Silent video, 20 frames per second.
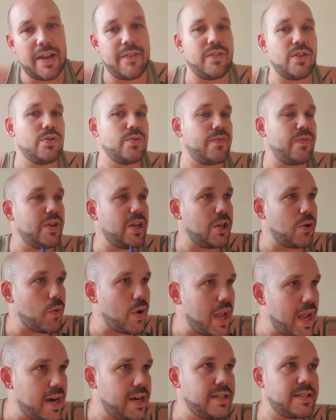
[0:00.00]
I've used video
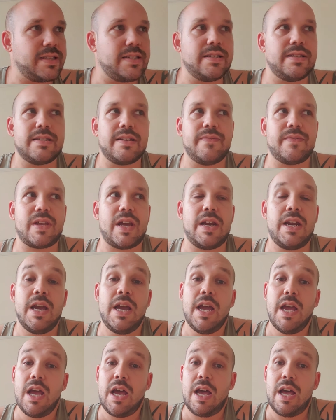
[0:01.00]
editors. I've done
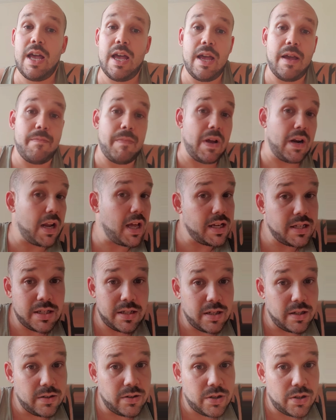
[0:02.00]
my
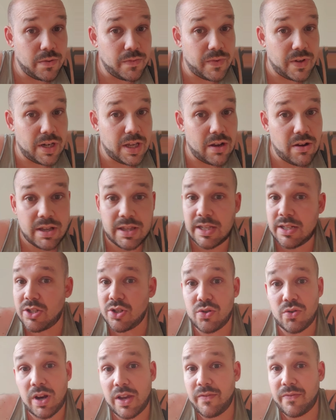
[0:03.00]
last YouTube video I did
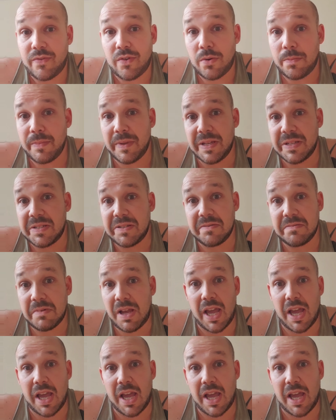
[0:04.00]
straight from this.